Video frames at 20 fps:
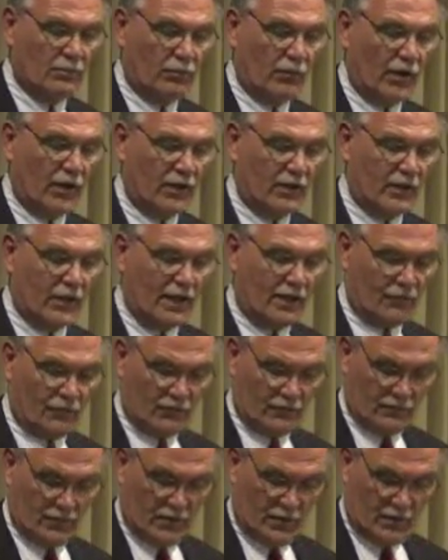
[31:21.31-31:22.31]
Proud to have
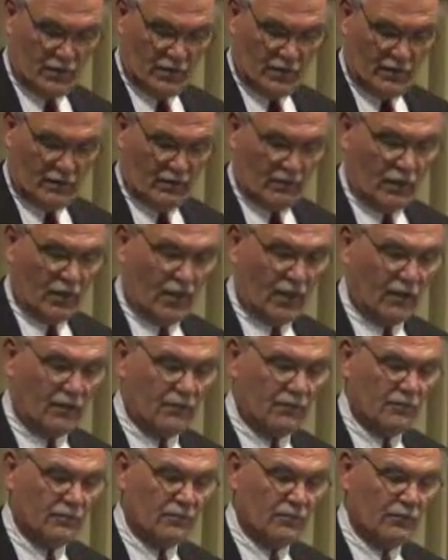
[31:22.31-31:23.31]
it
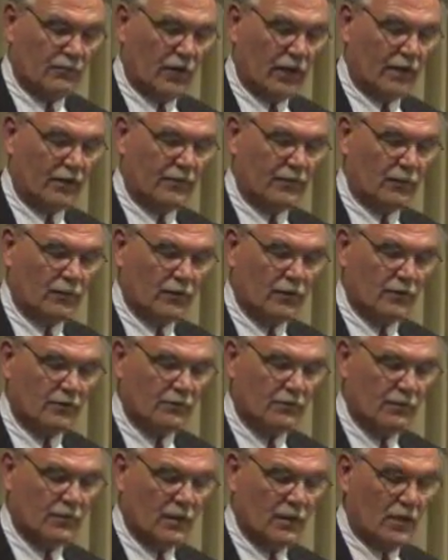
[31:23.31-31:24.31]
ready for the
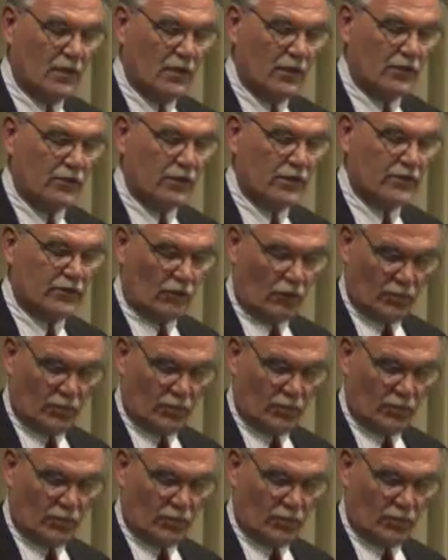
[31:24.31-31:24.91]
U.S.